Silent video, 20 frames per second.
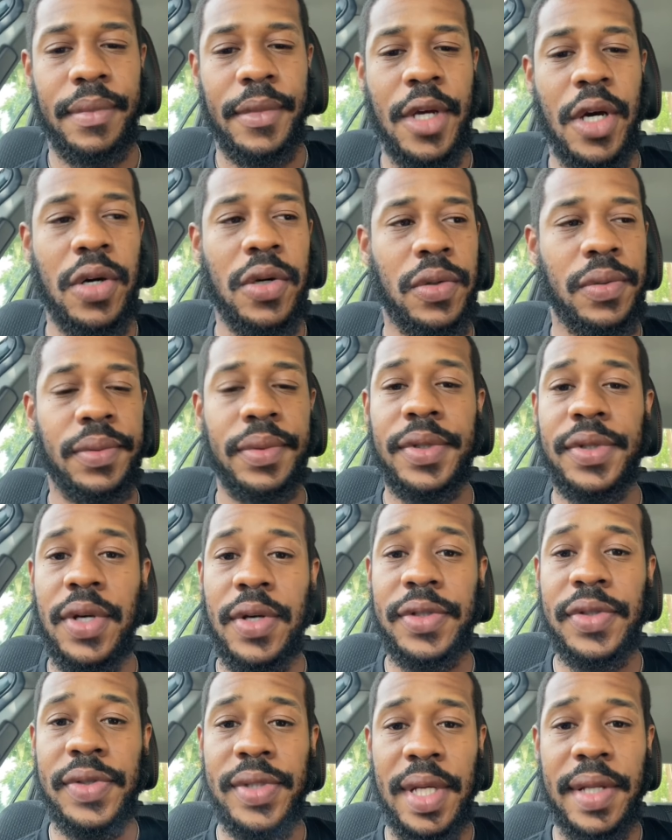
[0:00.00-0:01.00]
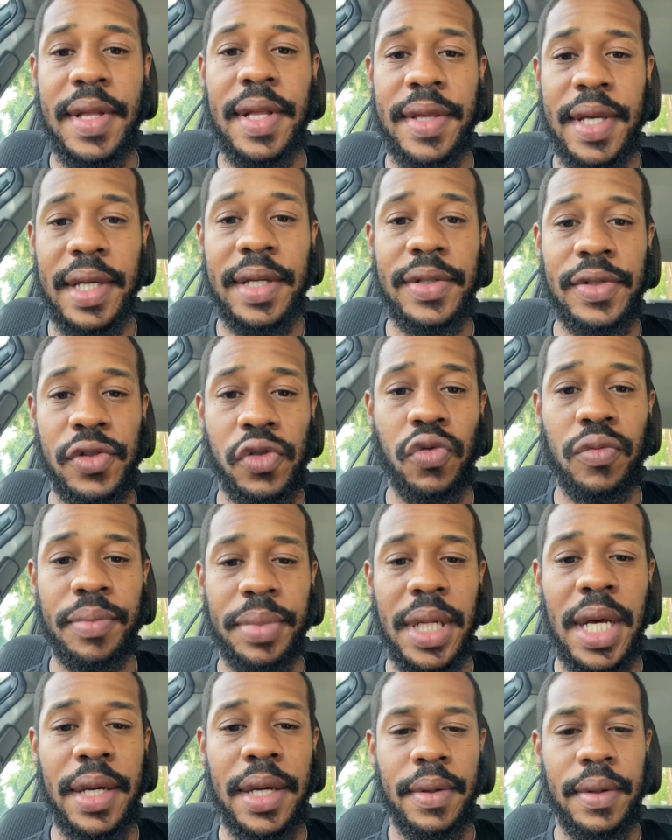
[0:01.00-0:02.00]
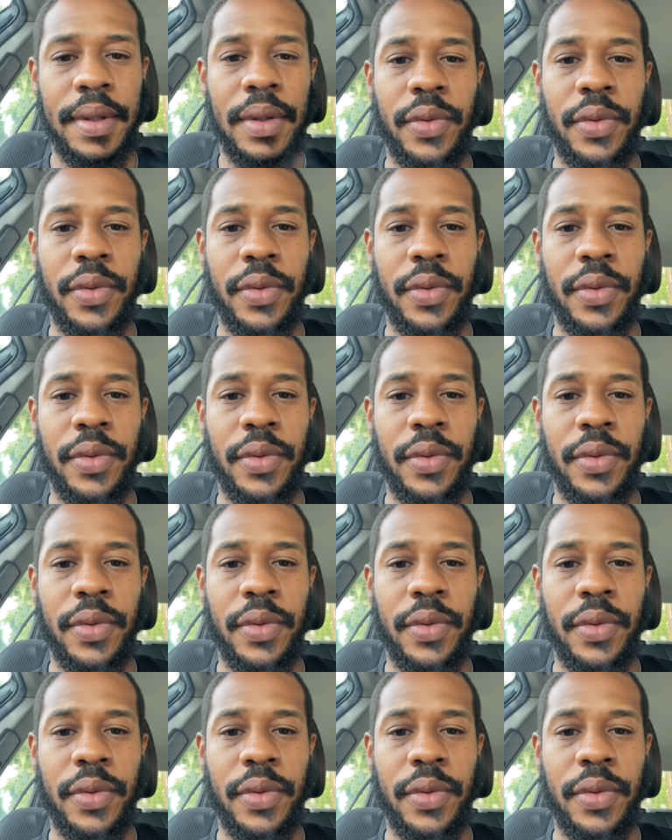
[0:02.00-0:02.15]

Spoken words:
Oh, it's also said that they consumed blood,